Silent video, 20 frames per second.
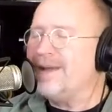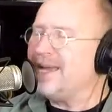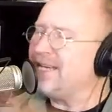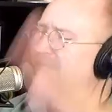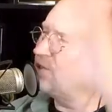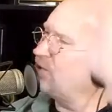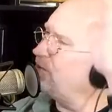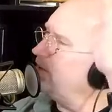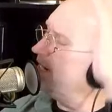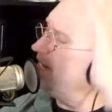
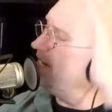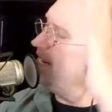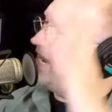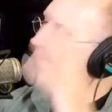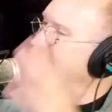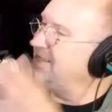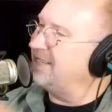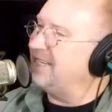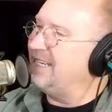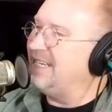Make
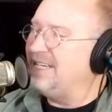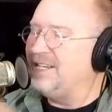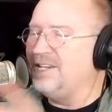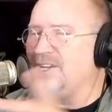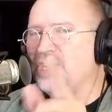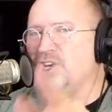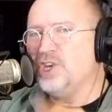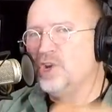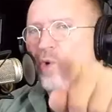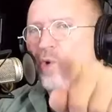
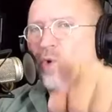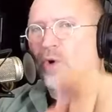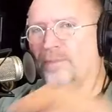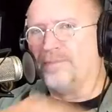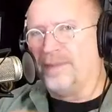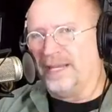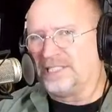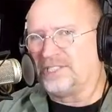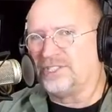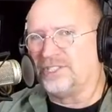2018 your
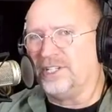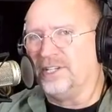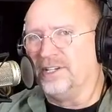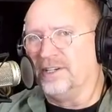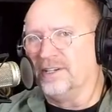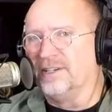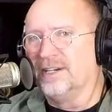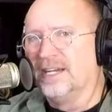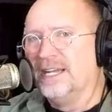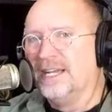best
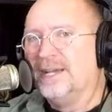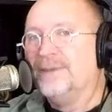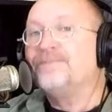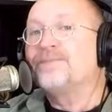year.